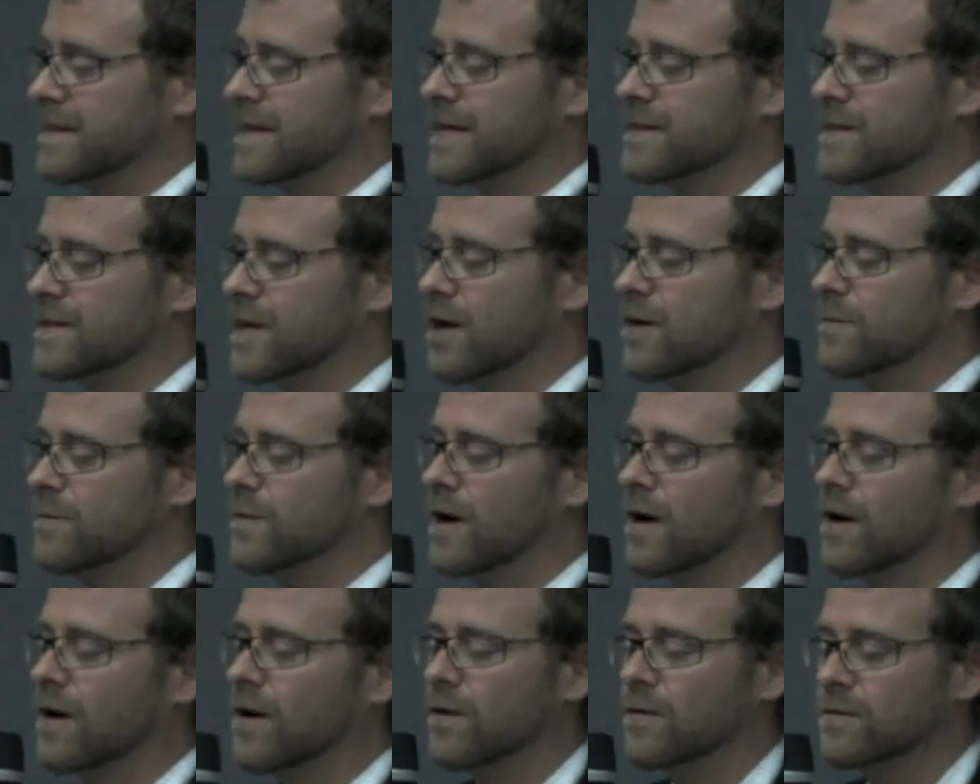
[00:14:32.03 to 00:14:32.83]
And lo and
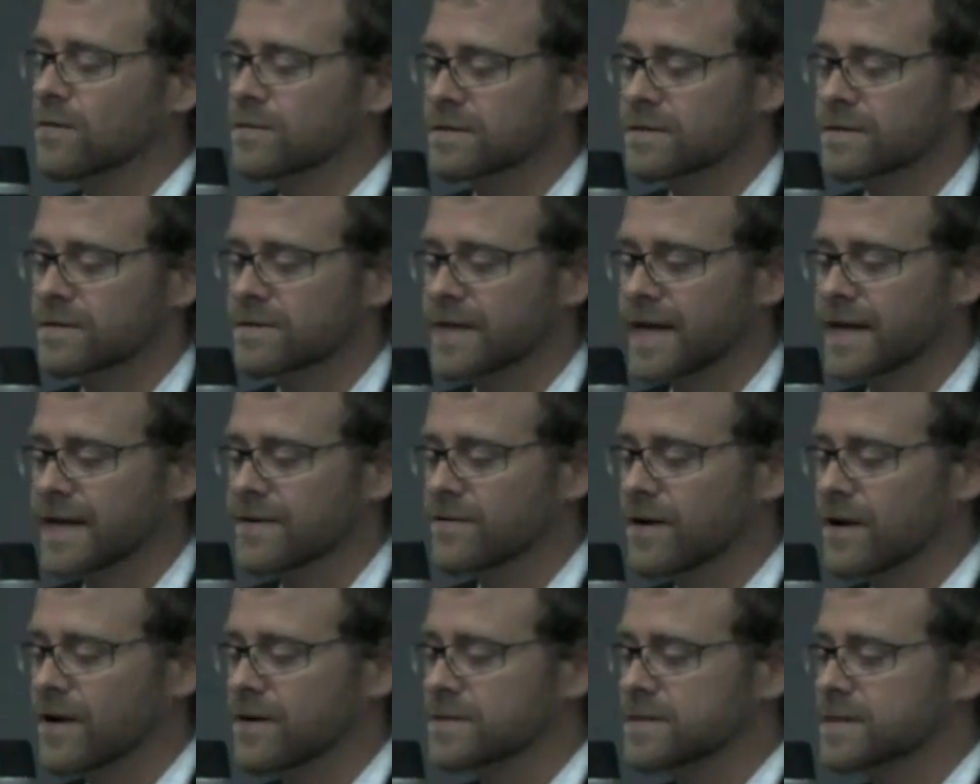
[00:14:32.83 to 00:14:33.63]
behold, they
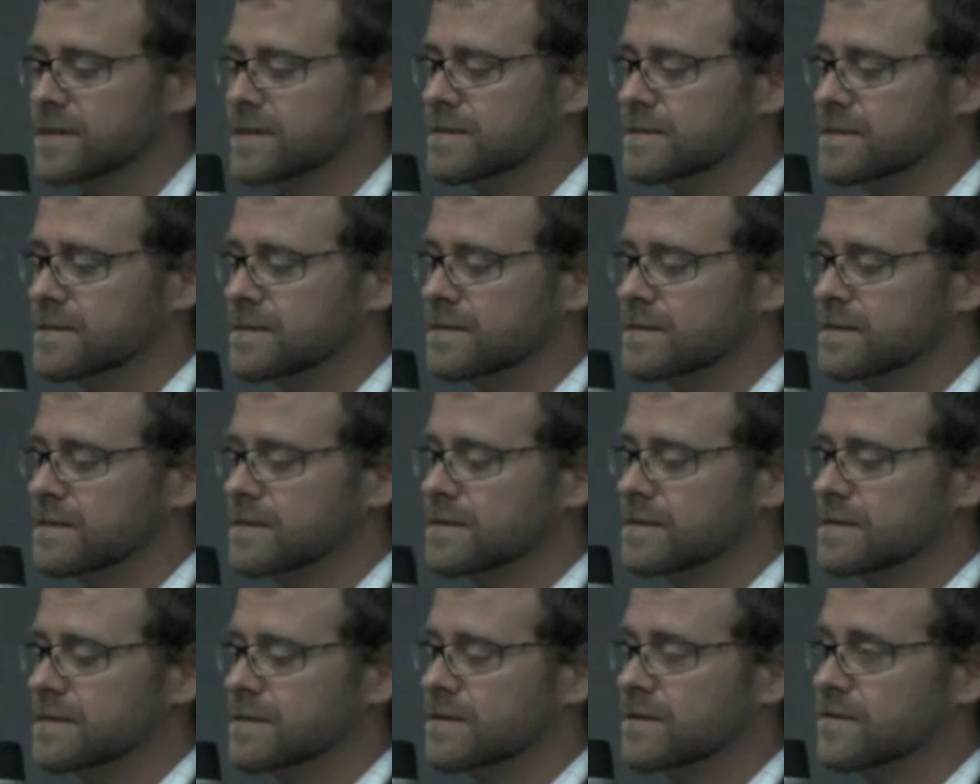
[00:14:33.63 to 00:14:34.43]
voted
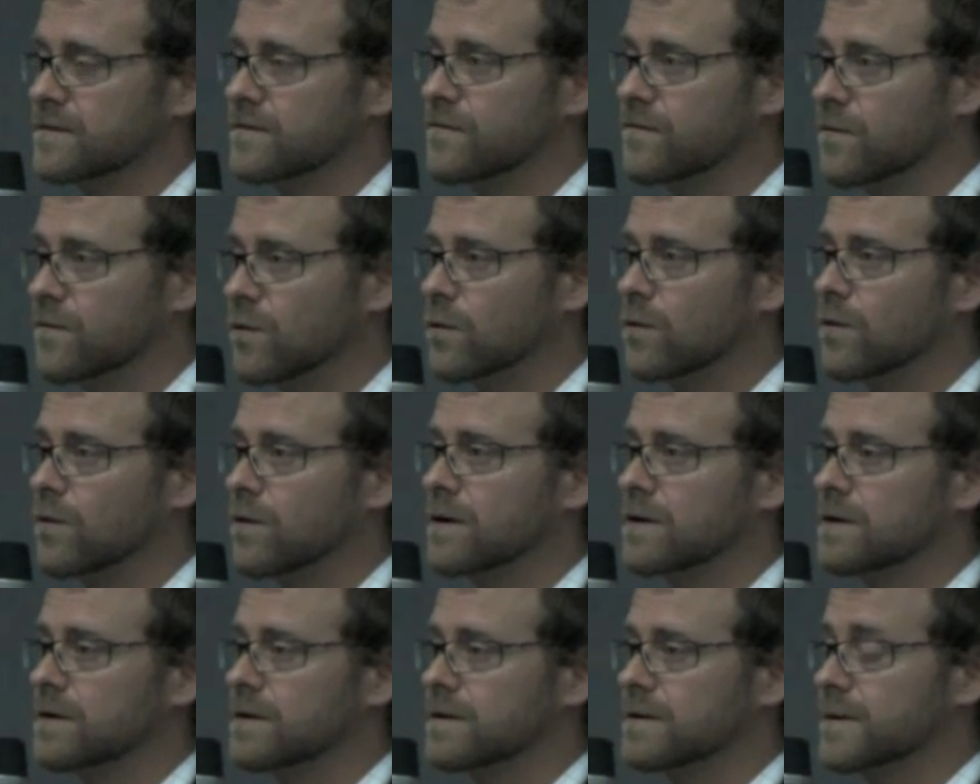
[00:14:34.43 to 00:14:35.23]

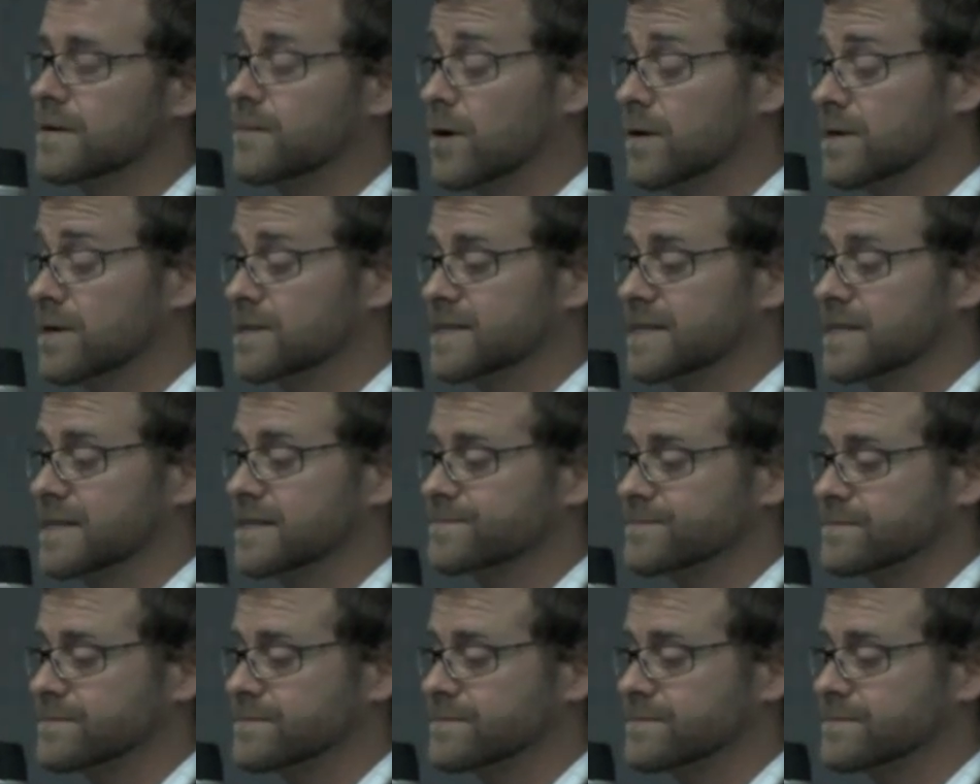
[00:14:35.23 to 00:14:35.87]
for the policy.